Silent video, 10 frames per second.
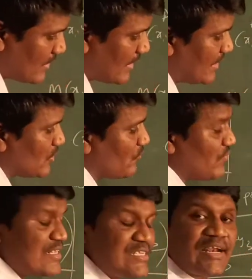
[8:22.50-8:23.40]
into
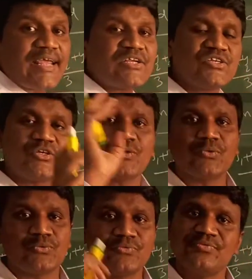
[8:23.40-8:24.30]
which
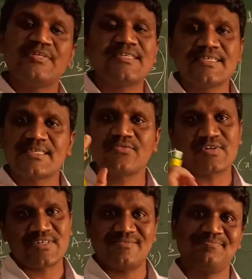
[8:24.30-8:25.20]
ratio? This is the
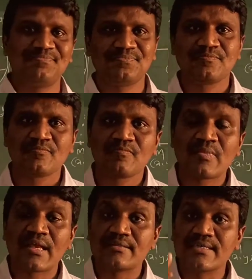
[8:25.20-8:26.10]
question. The